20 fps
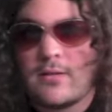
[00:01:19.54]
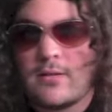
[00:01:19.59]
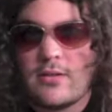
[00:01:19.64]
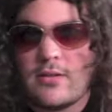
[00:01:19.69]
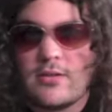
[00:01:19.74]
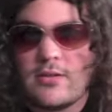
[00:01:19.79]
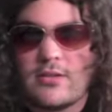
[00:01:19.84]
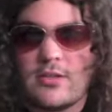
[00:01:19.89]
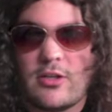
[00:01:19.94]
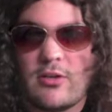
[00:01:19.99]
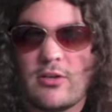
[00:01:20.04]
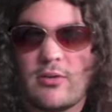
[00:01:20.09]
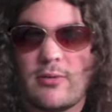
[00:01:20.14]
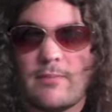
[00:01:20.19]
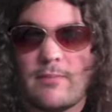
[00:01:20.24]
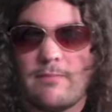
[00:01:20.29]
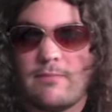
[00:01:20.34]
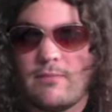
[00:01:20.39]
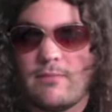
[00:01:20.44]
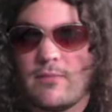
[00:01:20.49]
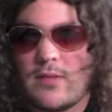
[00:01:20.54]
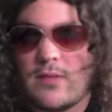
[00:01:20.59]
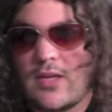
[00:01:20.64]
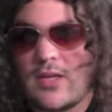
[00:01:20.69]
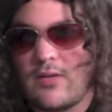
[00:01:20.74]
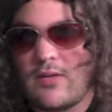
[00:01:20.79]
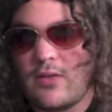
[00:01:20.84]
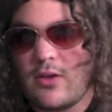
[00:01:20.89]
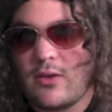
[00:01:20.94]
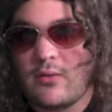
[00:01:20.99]
So,
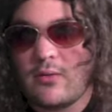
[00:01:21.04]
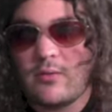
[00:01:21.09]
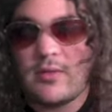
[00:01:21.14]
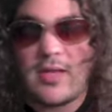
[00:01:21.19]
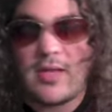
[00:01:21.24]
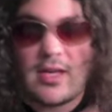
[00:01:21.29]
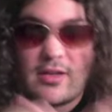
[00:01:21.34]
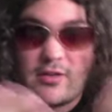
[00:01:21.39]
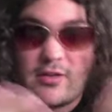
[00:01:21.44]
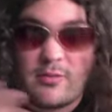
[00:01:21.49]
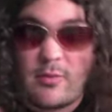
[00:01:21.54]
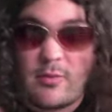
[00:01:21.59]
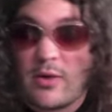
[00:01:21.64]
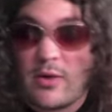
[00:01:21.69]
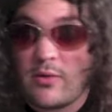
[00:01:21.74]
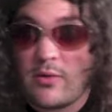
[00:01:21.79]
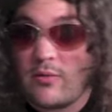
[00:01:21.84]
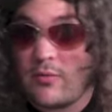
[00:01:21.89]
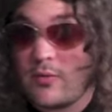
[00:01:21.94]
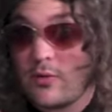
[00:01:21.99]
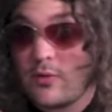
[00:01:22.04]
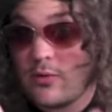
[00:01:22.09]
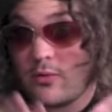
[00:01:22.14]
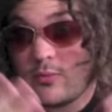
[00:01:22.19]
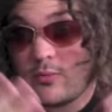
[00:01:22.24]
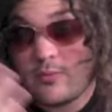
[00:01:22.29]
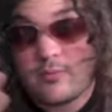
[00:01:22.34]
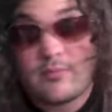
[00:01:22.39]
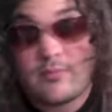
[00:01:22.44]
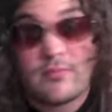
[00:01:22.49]
even though, yeah, it's my
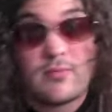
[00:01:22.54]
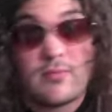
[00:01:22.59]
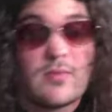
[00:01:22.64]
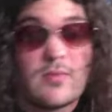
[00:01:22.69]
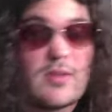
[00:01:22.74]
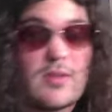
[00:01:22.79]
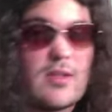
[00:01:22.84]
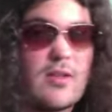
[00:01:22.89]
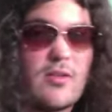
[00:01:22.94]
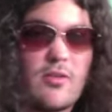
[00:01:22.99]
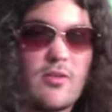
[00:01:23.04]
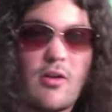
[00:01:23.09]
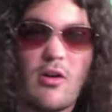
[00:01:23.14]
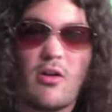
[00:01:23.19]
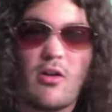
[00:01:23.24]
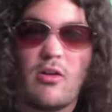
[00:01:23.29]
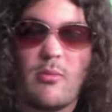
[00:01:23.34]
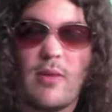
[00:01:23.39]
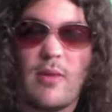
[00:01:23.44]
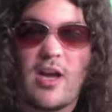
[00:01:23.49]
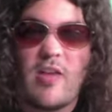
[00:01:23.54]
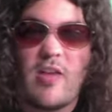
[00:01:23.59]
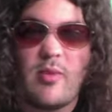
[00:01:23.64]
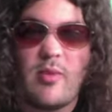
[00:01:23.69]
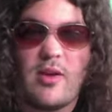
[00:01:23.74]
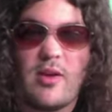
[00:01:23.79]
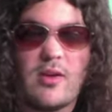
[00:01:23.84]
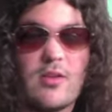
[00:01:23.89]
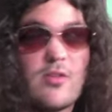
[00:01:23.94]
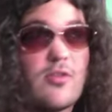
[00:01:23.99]
review, it's all my
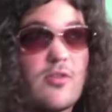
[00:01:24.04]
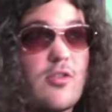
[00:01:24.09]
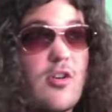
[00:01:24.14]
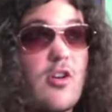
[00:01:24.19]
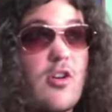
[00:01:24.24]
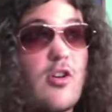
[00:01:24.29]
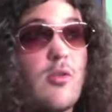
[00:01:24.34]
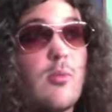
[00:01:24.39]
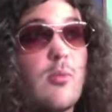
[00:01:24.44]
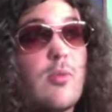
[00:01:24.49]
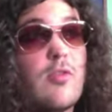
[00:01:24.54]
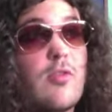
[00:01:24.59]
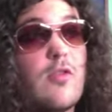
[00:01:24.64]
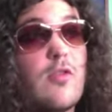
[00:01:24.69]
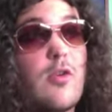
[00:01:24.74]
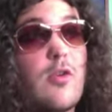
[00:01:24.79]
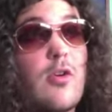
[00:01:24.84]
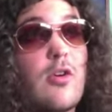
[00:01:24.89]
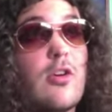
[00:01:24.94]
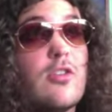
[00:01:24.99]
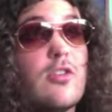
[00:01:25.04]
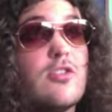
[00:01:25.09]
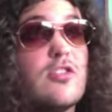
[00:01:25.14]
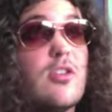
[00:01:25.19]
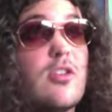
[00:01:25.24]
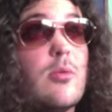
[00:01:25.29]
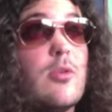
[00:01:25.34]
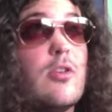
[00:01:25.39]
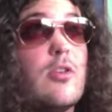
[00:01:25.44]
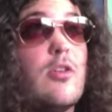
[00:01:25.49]
opinion. So, before
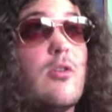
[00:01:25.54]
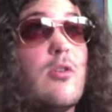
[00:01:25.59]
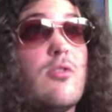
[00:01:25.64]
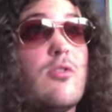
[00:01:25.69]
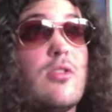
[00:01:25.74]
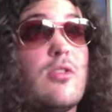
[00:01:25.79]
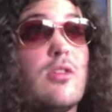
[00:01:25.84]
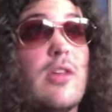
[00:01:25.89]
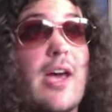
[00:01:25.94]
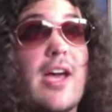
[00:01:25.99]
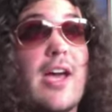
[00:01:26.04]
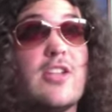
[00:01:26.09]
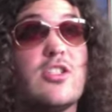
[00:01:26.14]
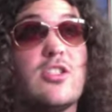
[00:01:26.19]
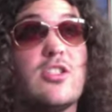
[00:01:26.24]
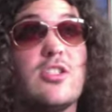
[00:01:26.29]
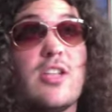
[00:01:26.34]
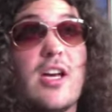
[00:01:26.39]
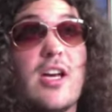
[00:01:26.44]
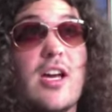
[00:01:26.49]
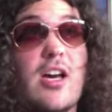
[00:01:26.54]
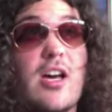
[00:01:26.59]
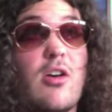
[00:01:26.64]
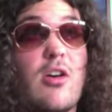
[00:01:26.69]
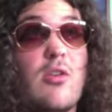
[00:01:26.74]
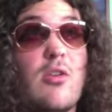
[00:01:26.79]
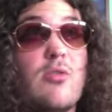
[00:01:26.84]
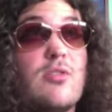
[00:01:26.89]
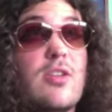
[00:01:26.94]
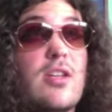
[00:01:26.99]
someone goes and lashes
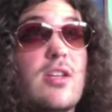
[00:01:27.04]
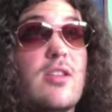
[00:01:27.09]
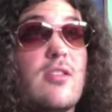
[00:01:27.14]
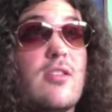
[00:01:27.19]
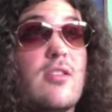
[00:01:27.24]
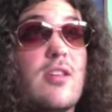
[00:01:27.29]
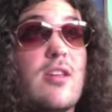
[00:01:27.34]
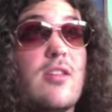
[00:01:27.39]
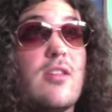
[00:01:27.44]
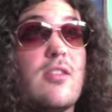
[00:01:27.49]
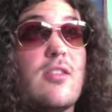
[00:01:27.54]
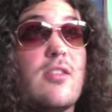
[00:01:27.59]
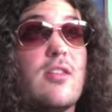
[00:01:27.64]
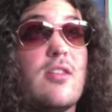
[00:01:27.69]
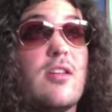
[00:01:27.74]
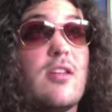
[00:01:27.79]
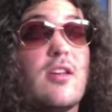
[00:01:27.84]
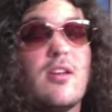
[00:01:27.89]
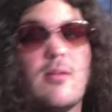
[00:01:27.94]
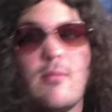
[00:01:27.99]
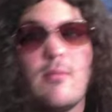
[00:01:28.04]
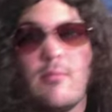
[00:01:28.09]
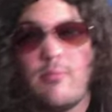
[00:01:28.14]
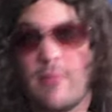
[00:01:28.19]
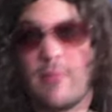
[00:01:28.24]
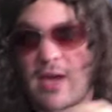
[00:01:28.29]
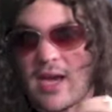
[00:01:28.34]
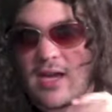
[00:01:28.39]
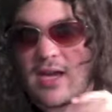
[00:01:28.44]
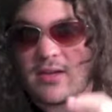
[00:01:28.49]
out and says
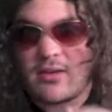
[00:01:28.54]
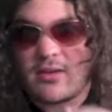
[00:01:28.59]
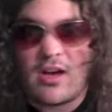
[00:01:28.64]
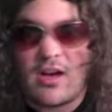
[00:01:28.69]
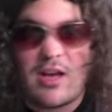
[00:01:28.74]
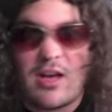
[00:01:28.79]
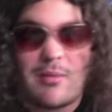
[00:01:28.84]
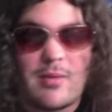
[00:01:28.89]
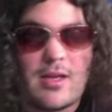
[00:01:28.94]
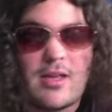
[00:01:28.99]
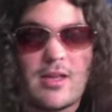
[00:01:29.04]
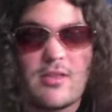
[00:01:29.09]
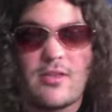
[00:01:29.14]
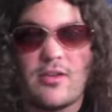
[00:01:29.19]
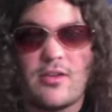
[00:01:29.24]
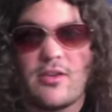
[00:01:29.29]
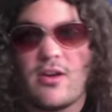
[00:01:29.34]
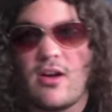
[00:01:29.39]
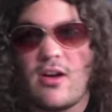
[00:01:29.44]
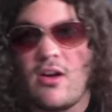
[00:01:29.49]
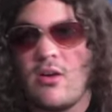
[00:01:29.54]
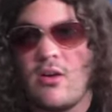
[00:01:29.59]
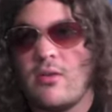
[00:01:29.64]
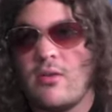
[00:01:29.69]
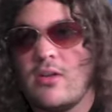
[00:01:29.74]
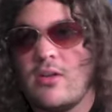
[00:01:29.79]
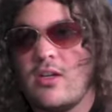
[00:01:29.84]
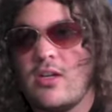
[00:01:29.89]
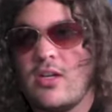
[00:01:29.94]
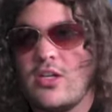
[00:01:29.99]
bad comments, you know,
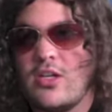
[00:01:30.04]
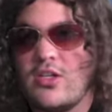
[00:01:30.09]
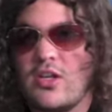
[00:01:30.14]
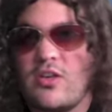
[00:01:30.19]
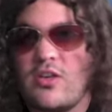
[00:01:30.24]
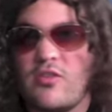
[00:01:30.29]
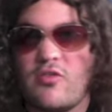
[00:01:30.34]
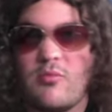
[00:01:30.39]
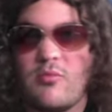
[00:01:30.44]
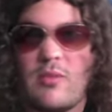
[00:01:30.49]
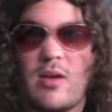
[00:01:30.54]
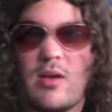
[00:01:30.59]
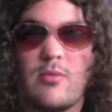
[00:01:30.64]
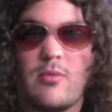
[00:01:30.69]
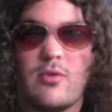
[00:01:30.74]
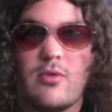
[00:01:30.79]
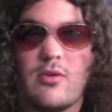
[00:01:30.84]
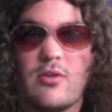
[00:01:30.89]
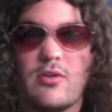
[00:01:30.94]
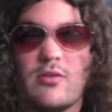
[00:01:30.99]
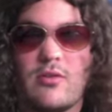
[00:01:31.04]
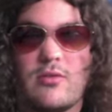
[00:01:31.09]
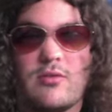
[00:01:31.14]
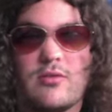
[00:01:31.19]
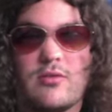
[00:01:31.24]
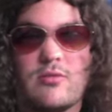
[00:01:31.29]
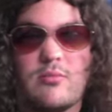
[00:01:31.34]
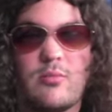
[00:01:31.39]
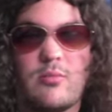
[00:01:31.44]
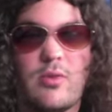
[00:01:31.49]
just remember,
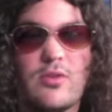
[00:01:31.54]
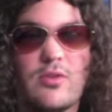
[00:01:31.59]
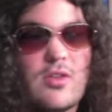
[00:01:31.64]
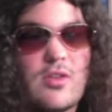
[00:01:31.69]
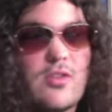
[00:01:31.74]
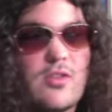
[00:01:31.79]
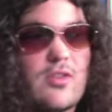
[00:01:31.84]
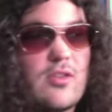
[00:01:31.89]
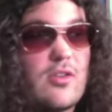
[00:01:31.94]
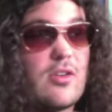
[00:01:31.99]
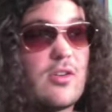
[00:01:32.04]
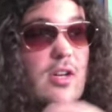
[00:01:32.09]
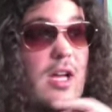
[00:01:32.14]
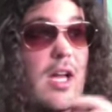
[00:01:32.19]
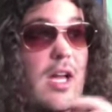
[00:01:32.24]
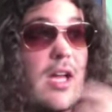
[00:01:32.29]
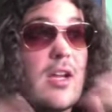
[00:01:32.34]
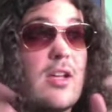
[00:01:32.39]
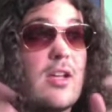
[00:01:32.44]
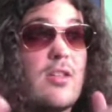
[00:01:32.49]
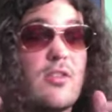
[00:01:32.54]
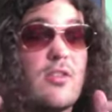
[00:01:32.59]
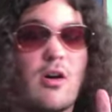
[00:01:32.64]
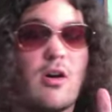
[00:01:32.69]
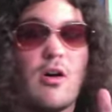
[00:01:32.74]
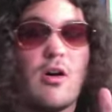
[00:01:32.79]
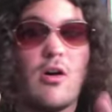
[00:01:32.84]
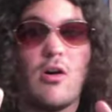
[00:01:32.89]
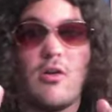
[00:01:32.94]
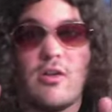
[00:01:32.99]
put this in your head. It's
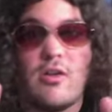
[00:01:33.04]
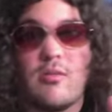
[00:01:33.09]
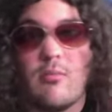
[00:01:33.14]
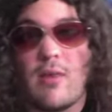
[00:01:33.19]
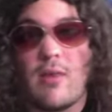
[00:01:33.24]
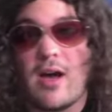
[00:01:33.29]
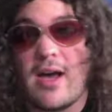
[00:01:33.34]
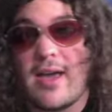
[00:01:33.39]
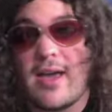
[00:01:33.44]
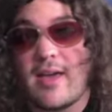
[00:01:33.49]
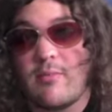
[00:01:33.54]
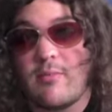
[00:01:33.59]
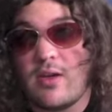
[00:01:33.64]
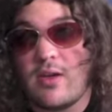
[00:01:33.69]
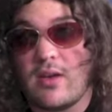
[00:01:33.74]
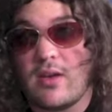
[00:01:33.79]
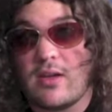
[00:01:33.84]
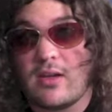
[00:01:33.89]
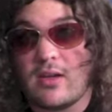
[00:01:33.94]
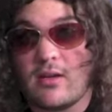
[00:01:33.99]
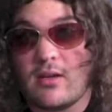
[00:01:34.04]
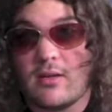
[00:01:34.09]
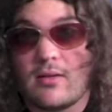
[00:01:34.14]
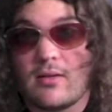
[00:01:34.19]
all in my opinion.